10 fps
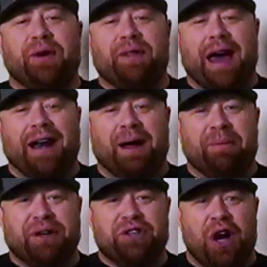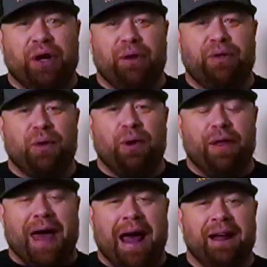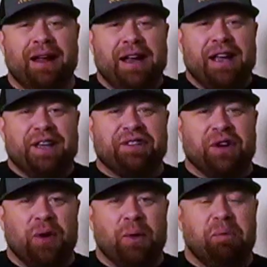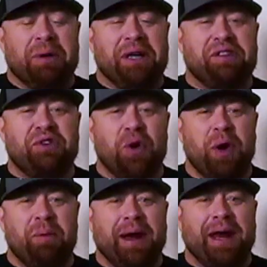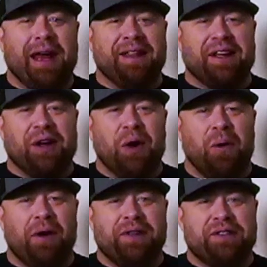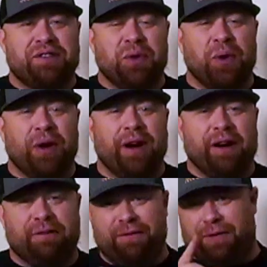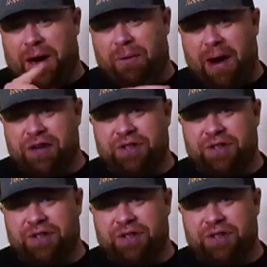of that. I'm going to talk you through all that. So please join me as I go on this tour of Frey Ranch